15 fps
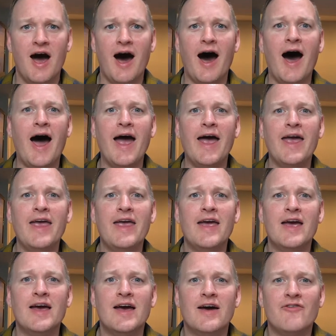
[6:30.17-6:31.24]
I
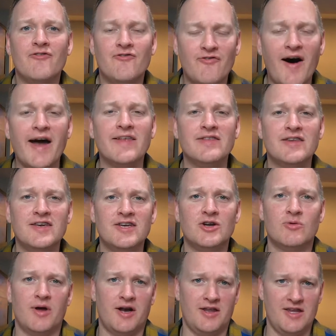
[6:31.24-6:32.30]
finally get a
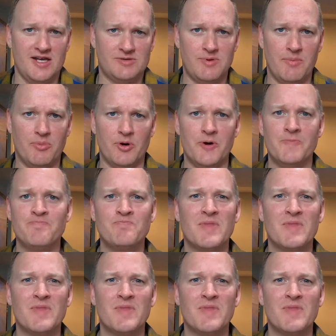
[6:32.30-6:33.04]
run on these people.